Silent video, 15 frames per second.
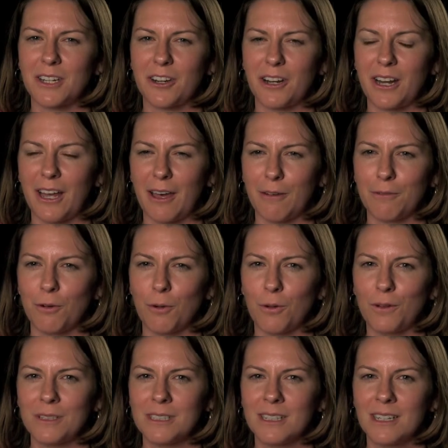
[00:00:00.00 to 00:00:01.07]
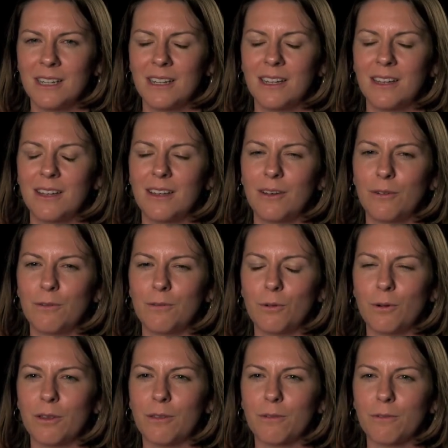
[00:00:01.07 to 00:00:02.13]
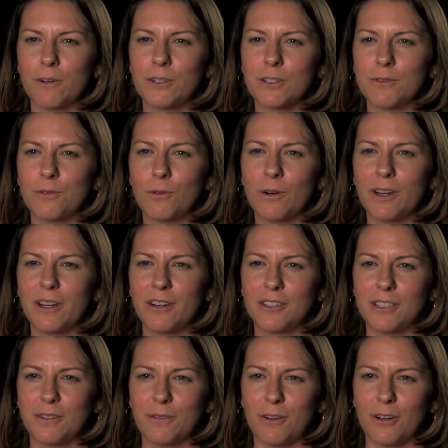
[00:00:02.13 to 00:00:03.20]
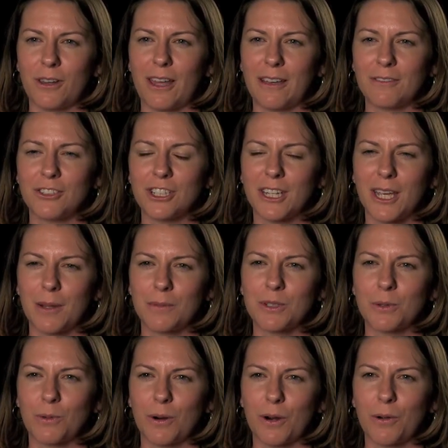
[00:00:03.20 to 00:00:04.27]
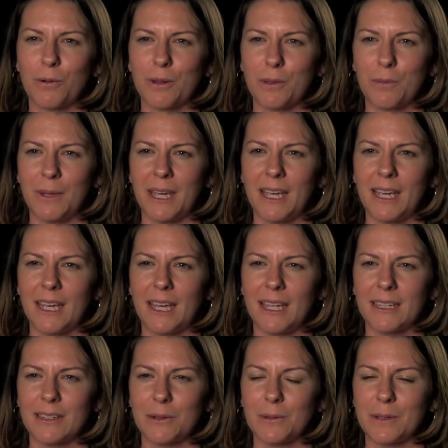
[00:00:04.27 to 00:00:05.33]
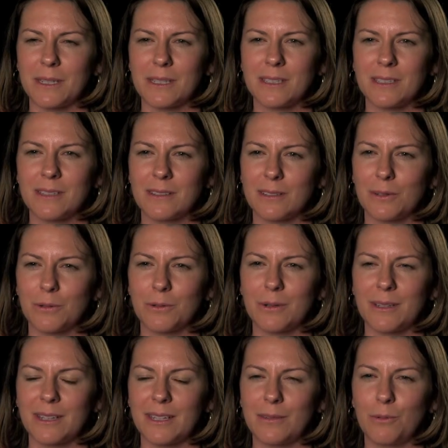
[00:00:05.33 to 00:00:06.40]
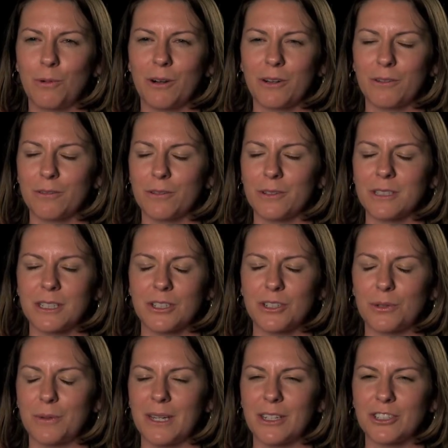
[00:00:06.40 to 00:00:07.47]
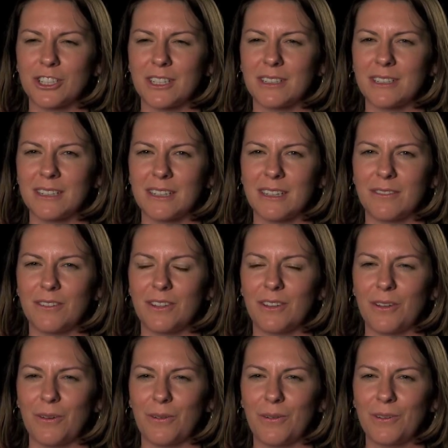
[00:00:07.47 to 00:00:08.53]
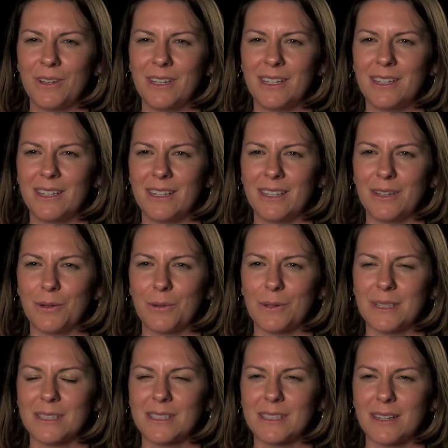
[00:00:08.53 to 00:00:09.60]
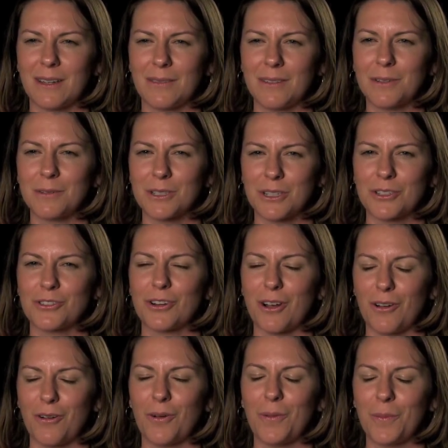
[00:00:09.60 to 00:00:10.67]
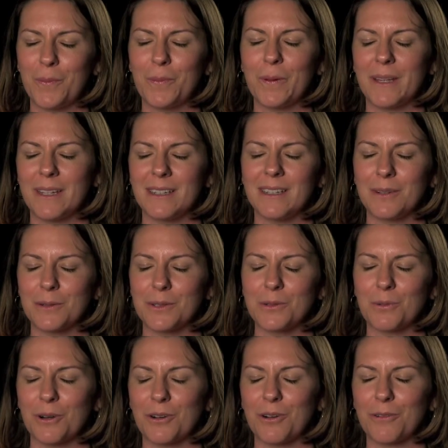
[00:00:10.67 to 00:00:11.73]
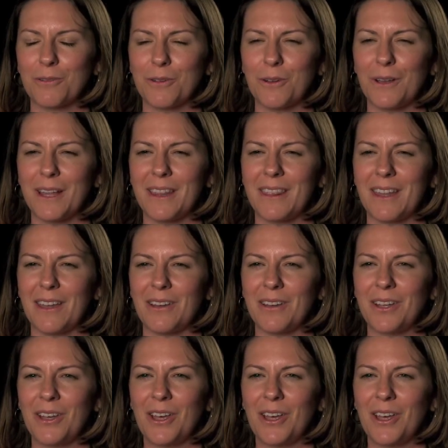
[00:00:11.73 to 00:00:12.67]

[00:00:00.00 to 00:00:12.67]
years old. For the first 4 years of her life, she came to work with me, and it was a really wonderful situation, even though it was a struggle, but it was wonderful. And then